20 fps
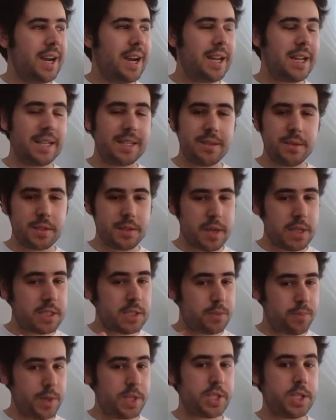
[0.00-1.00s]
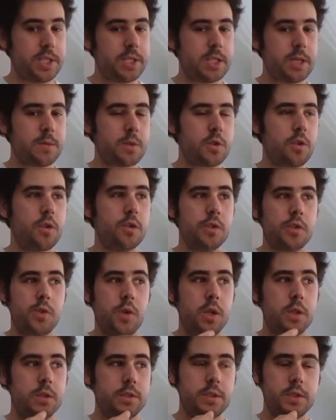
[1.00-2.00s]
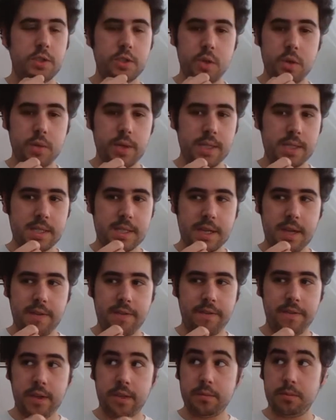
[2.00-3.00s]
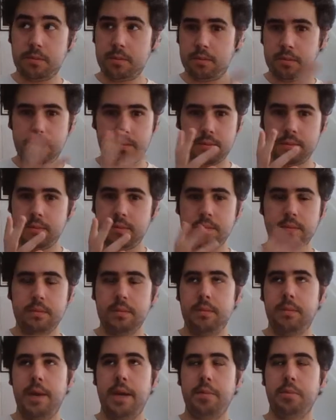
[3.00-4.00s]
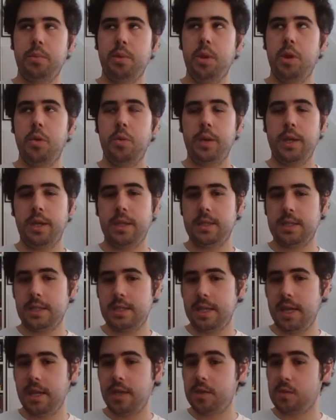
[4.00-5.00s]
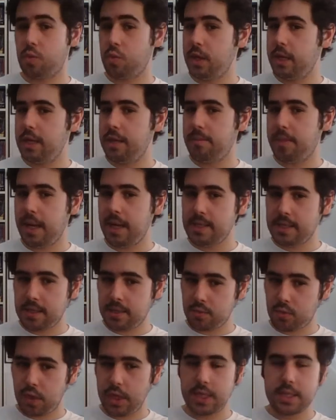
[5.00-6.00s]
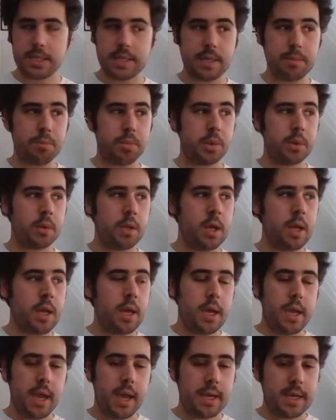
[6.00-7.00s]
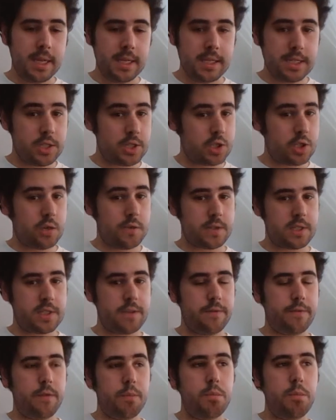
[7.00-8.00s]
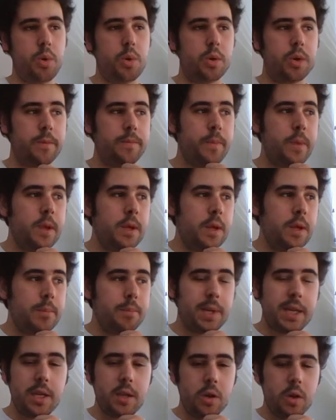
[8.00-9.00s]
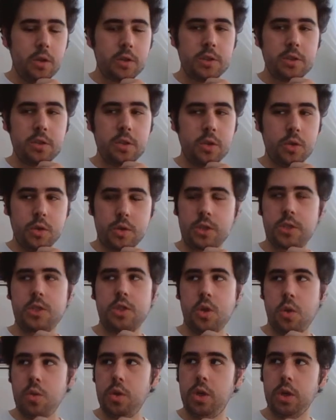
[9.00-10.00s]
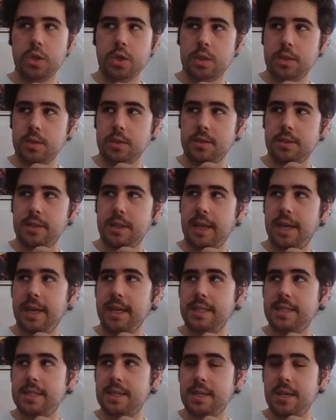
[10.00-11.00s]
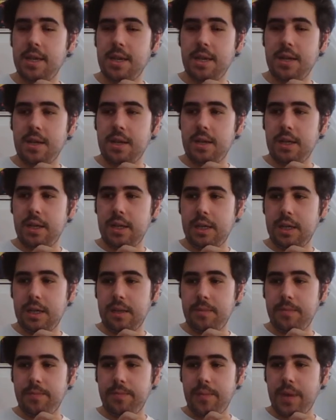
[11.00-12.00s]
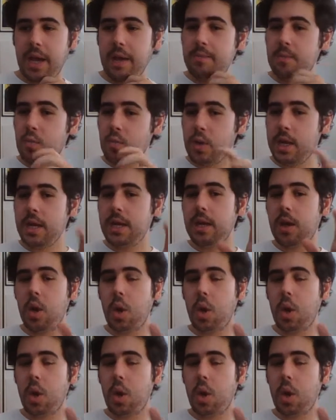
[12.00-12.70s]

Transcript: especially in terms of controller. The story is nothing mind-blowing, as I said. It's really basic, really simple, and it deserves something more. But it also looks so good that um, I'm really